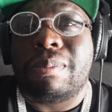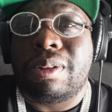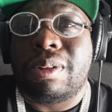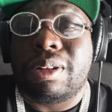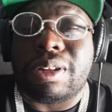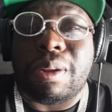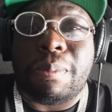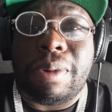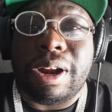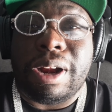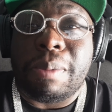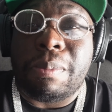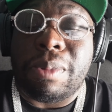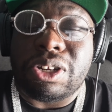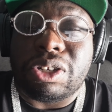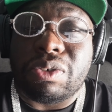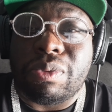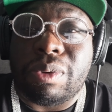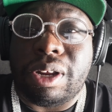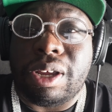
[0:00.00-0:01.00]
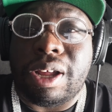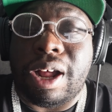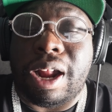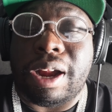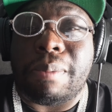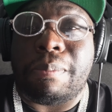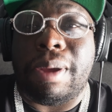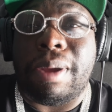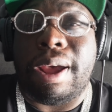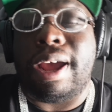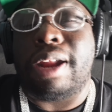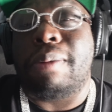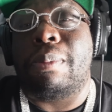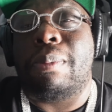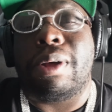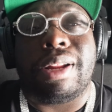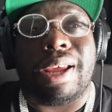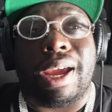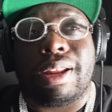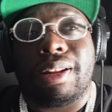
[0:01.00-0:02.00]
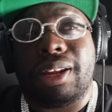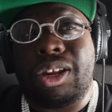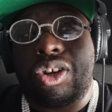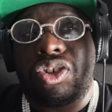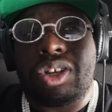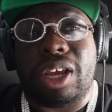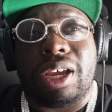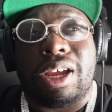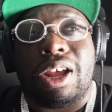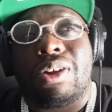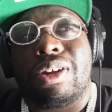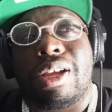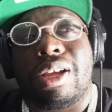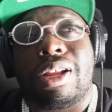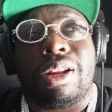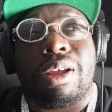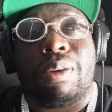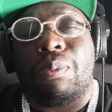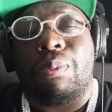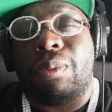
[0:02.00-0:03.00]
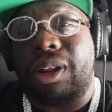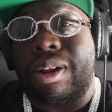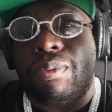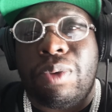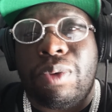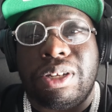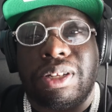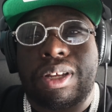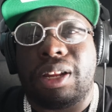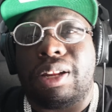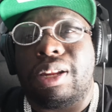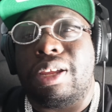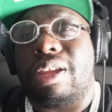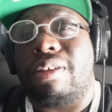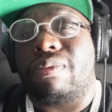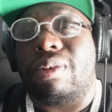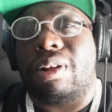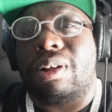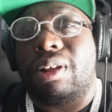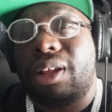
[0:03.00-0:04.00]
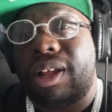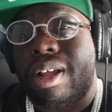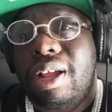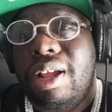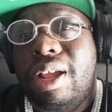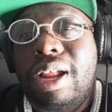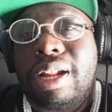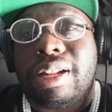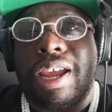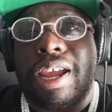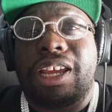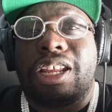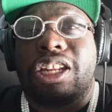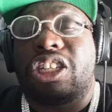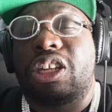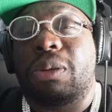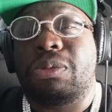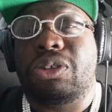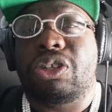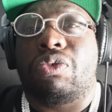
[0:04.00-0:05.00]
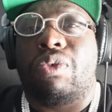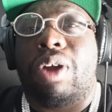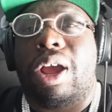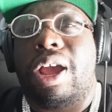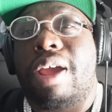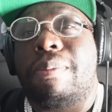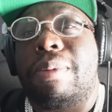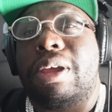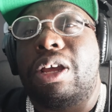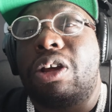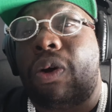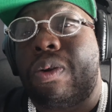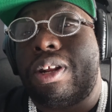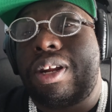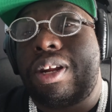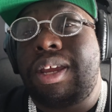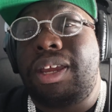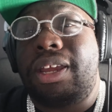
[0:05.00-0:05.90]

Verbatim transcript: Somebody must really got it bad. But like, let's check out the clip with Wiz Khalifa. Like and subscribe and go to the